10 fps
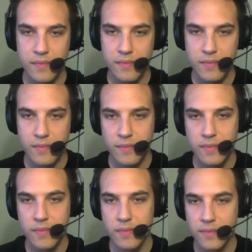
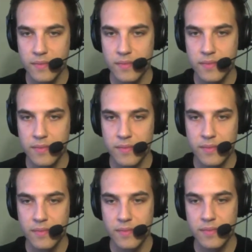
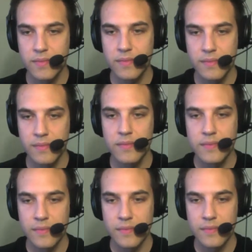
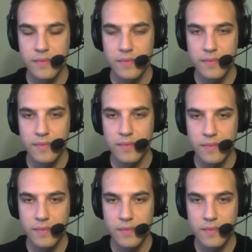
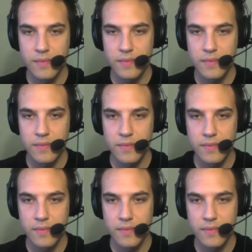
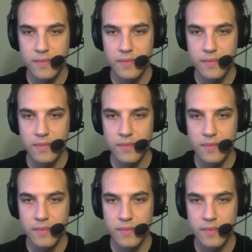
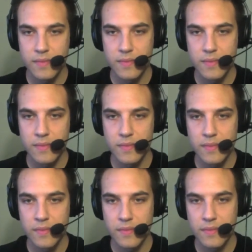
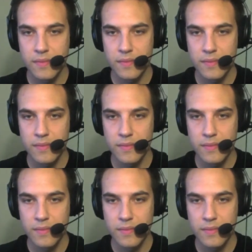The person shown says nothing.